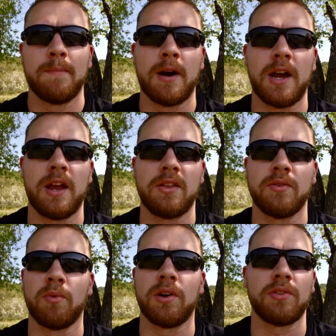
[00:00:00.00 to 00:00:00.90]

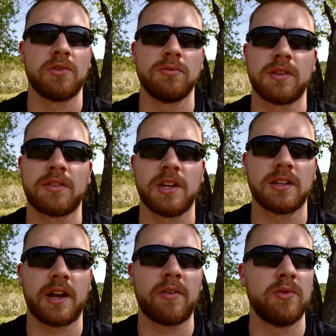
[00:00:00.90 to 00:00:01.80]
The only
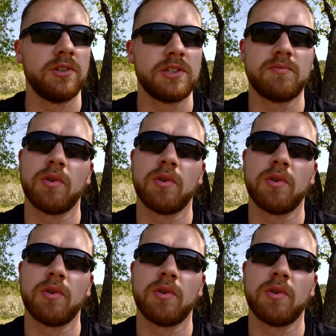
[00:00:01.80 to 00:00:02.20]
thing I really